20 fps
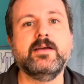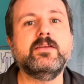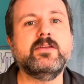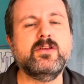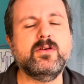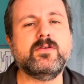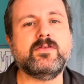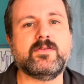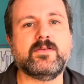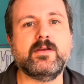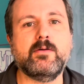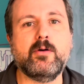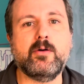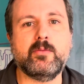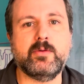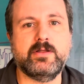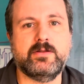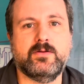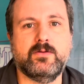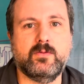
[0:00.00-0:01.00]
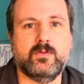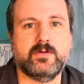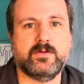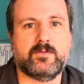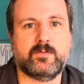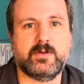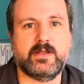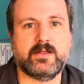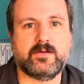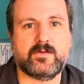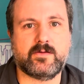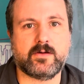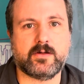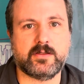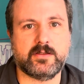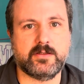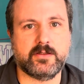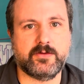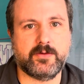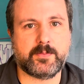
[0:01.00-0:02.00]
You'll see what we do once we get
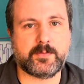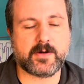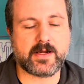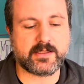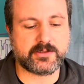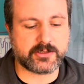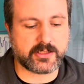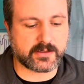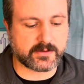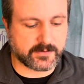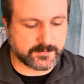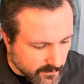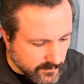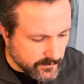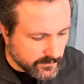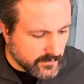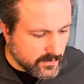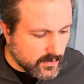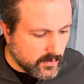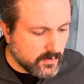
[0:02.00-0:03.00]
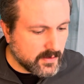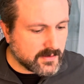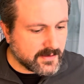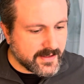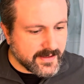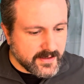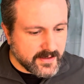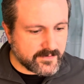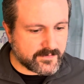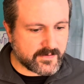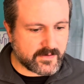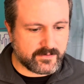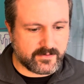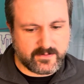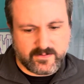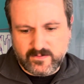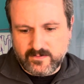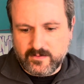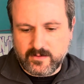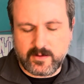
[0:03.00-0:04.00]
started on the project. So like I said,
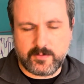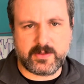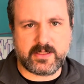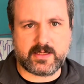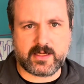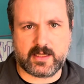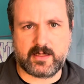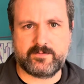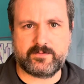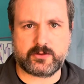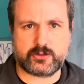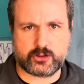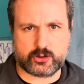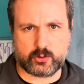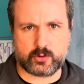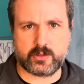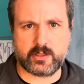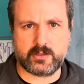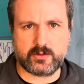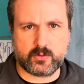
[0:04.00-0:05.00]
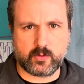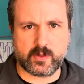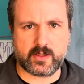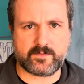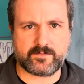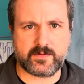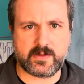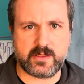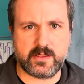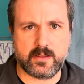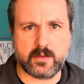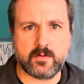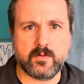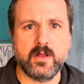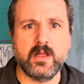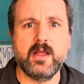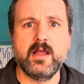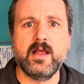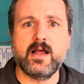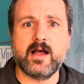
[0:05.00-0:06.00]
this is gonna be kind of a short and quick
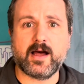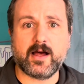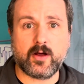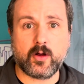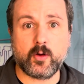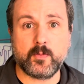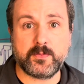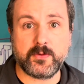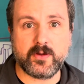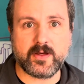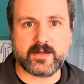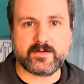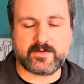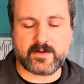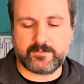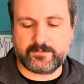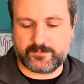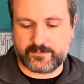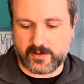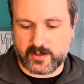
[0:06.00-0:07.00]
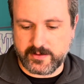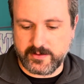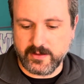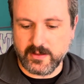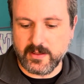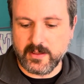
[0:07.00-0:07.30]
video. I hope you guys have fun.